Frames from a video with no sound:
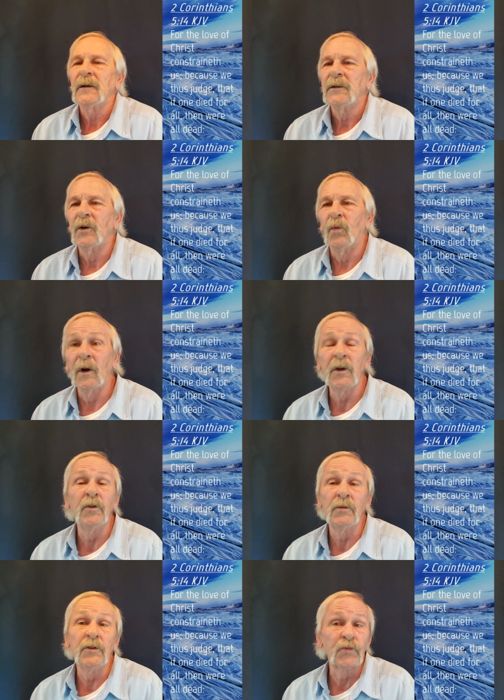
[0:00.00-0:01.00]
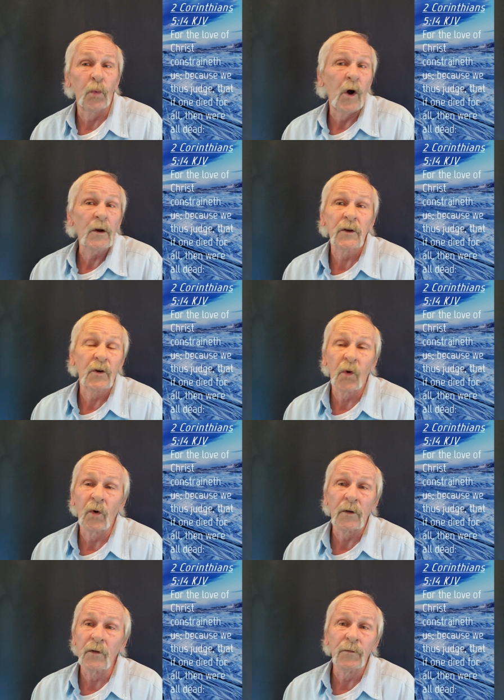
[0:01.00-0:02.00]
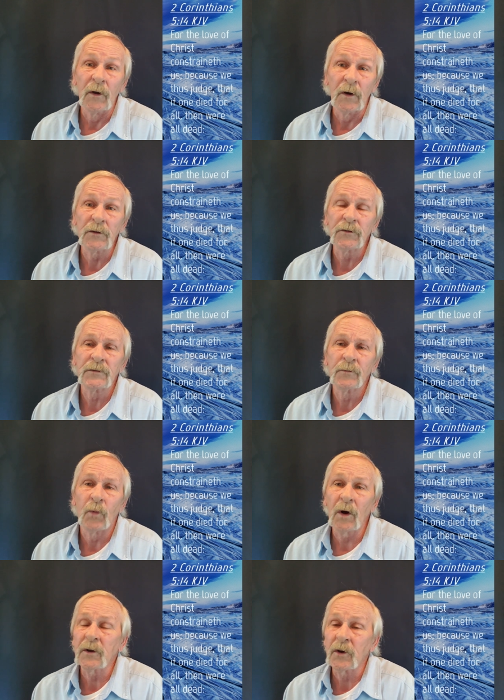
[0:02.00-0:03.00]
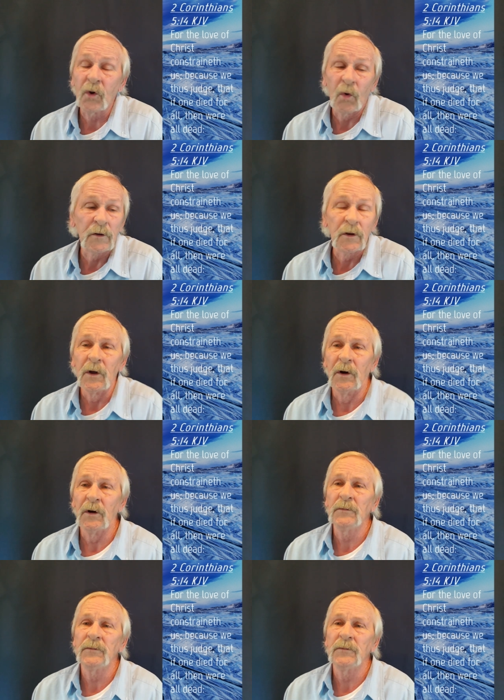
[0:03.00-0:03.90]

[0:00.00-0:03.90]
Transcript: you know, one who's walking according to the flesh, walking according to law,